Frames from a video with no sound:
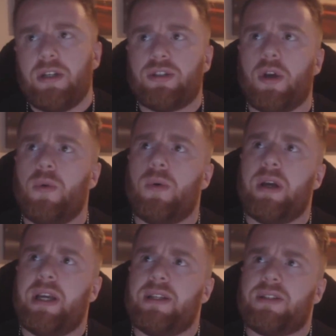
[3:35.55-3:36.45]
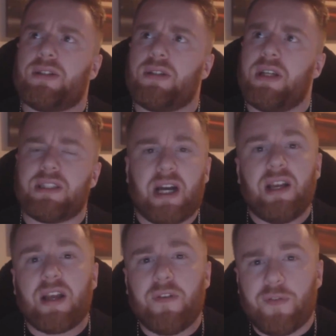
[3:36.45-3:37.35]
So it's
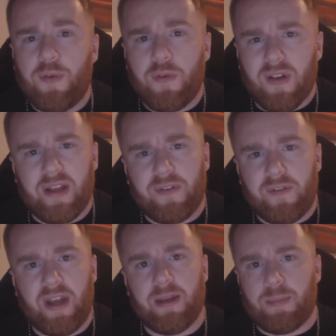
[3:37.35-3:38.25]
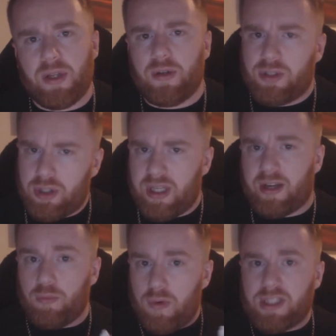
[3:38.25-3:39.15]
kind of like a fruit flavoured vape. You know, it's just
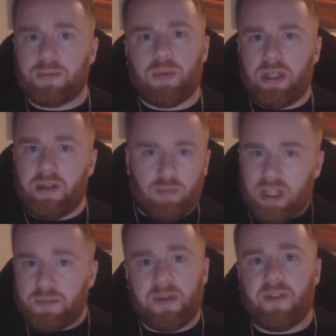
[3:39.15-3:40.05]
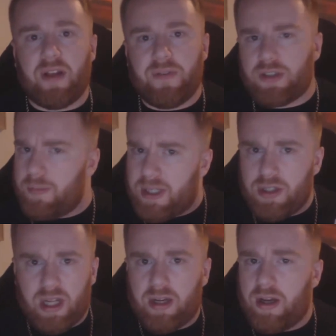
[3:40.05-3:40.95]
like a raspberry flavour. Just
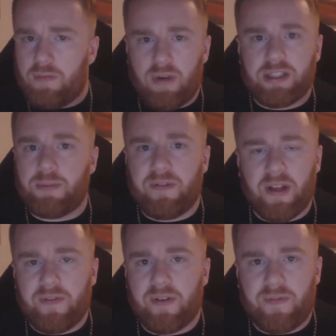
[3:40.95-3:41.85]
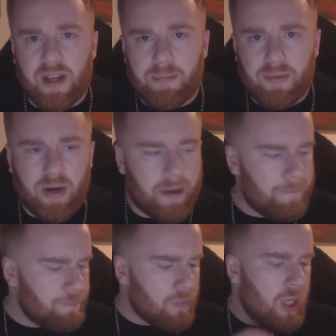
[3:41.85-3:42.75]
imagine like a raspberry flavoured vape, right?